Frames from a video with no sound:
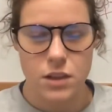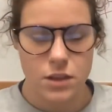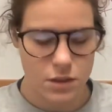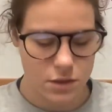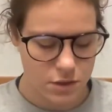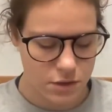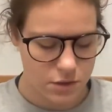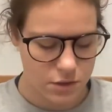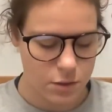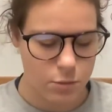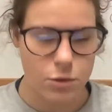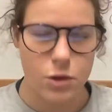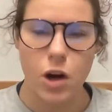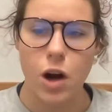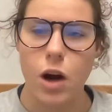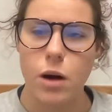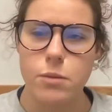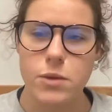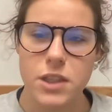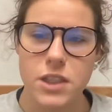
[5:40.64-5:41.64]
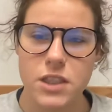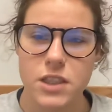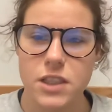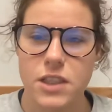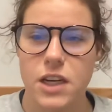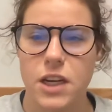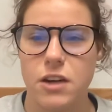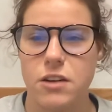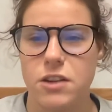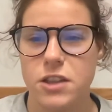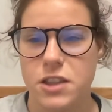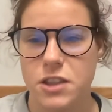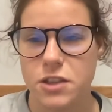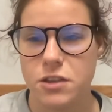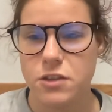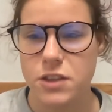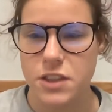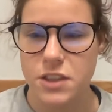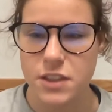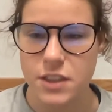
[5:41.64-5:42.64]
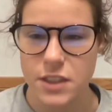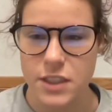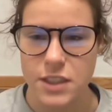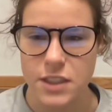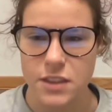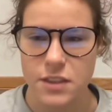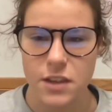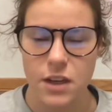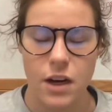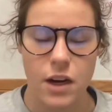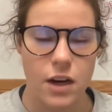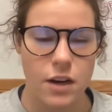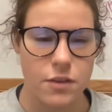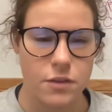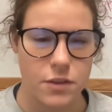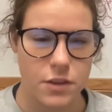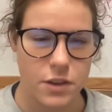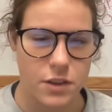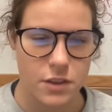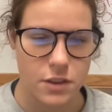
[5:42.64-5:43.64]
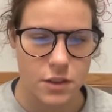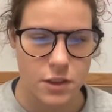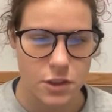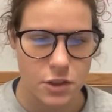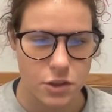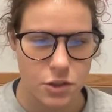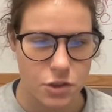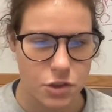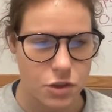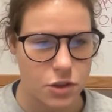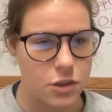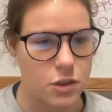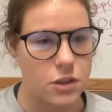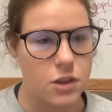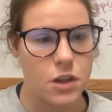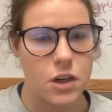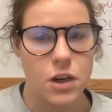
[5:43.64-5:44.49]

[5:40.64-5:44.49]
Some common characteristics of this literature: